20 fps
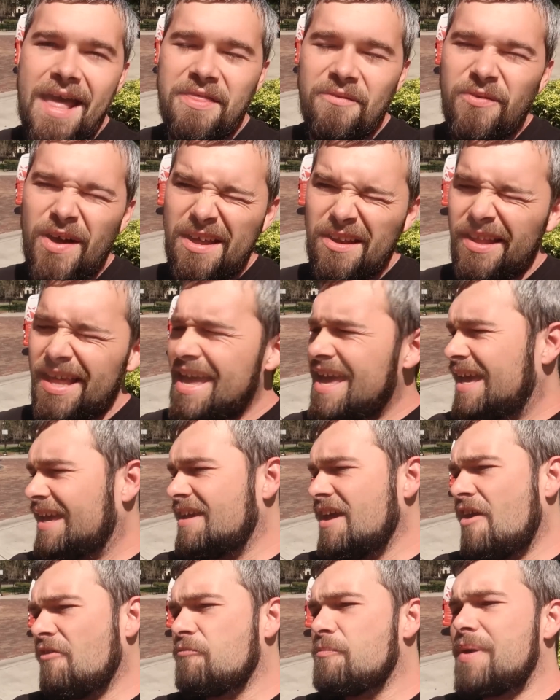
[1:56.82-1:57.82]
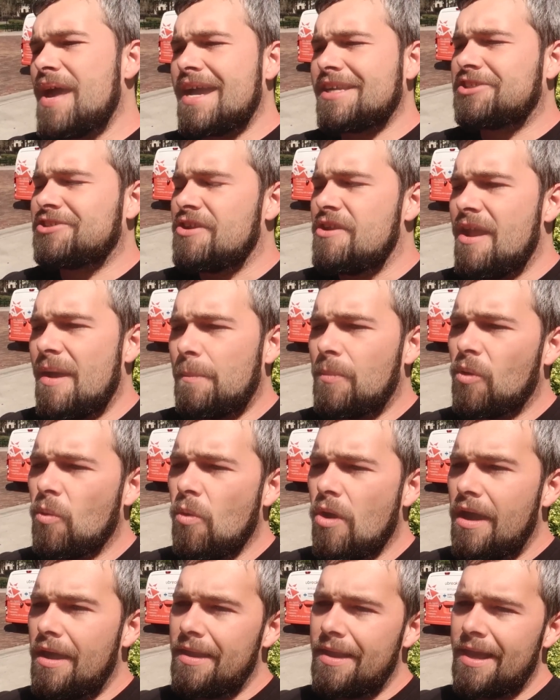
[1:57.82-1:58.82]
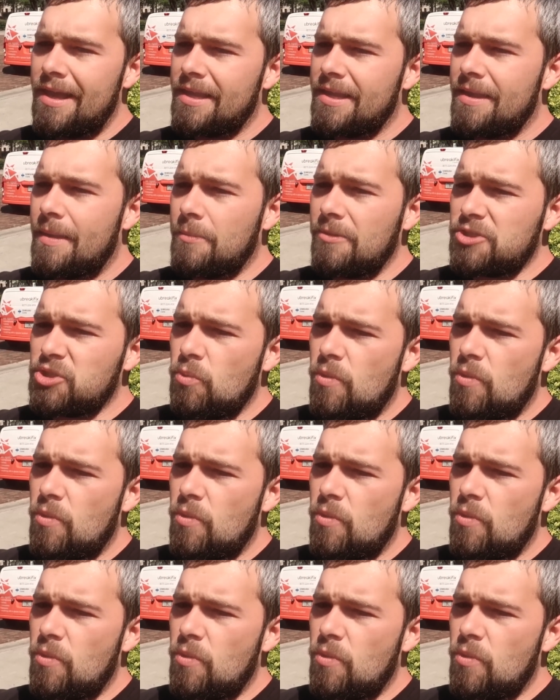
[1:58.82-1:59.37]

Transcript: And the final egg of batch number one, number